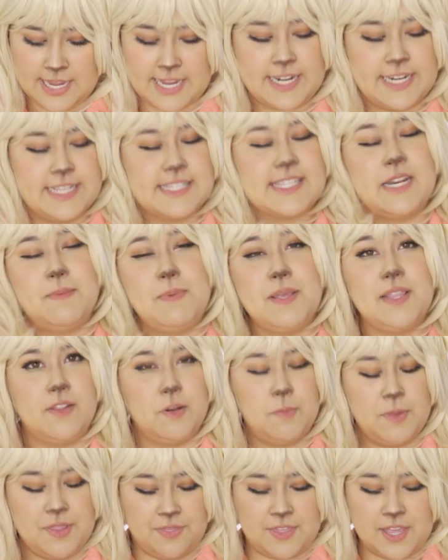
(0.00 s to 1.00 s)
It is going to be a
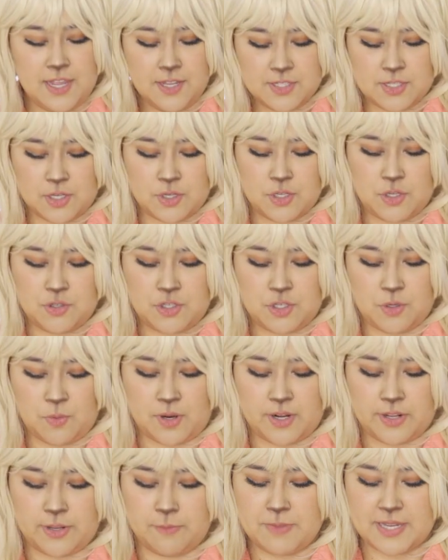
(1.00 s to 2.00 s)
little bit thick, so you do
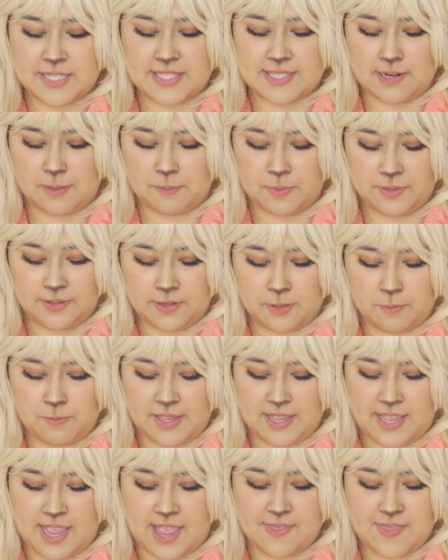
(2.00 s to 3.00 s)
want to mix it up a little
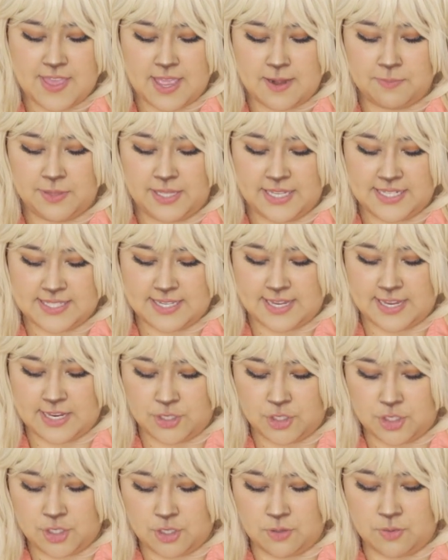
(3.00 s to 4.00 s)
bit and then place it
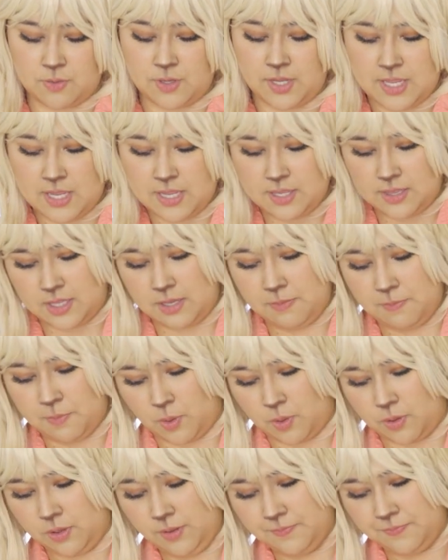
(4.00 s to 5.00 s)
into the
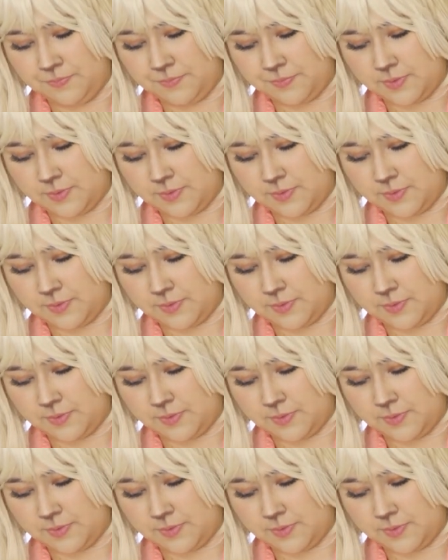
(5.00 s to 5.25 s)
bowl.